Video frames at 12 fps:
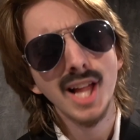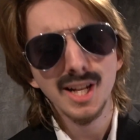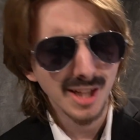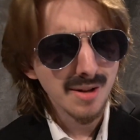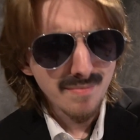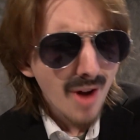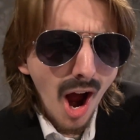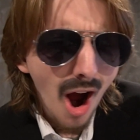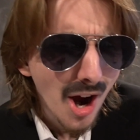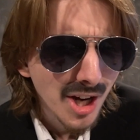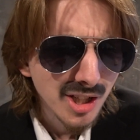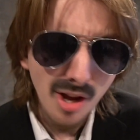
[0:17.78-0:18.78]
Listen,
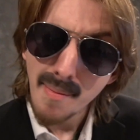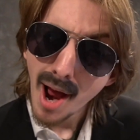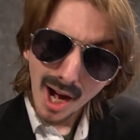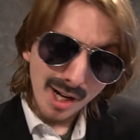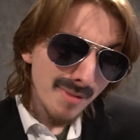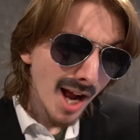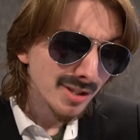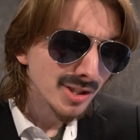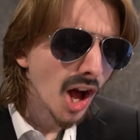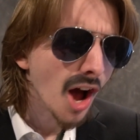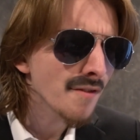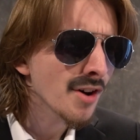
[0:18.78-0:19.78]
boys, you better both
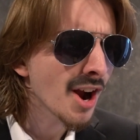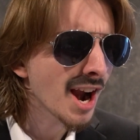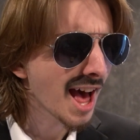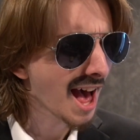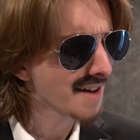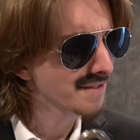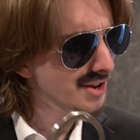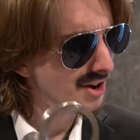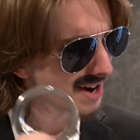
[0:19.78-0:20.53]
stop or I'll have you